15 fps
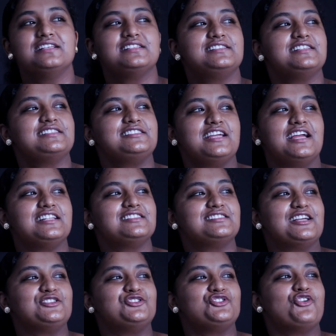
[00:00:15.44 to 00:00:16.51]
cistern
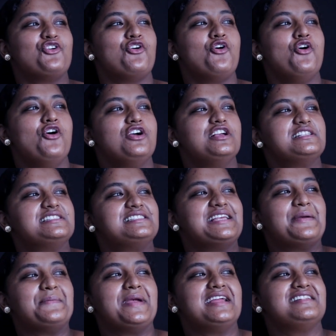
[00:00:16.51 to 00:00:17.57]
za choo,
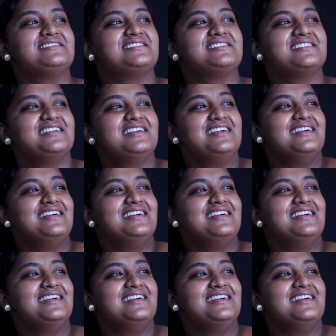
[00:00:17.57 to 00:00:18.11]
cement.